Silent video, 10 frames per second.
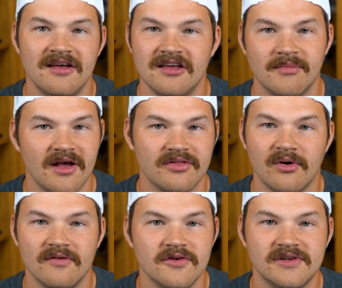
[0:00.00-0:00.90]
He might
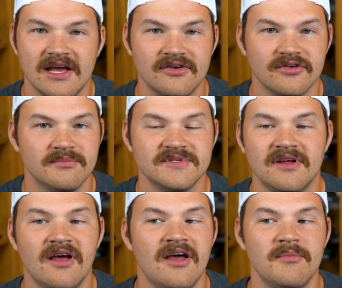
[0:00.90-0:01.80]
throw a few tantrums,
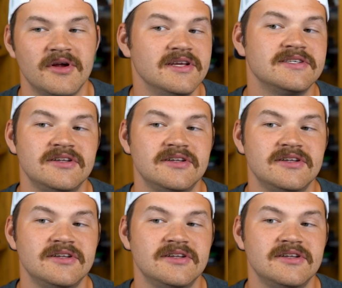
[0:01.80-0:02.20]
but he's